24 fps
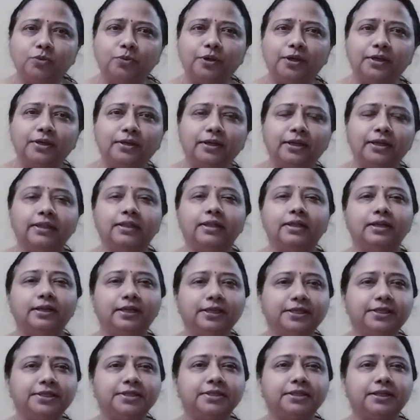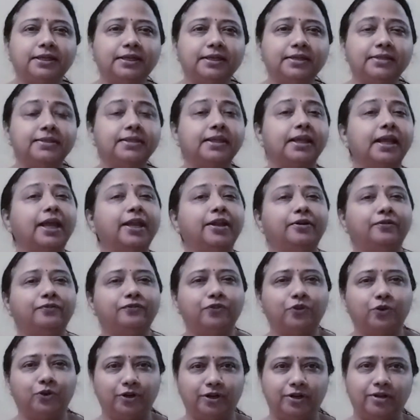one in the list is
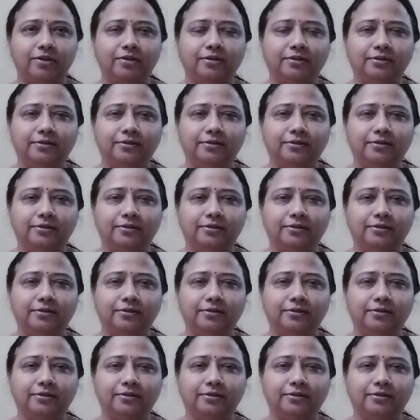anaphora.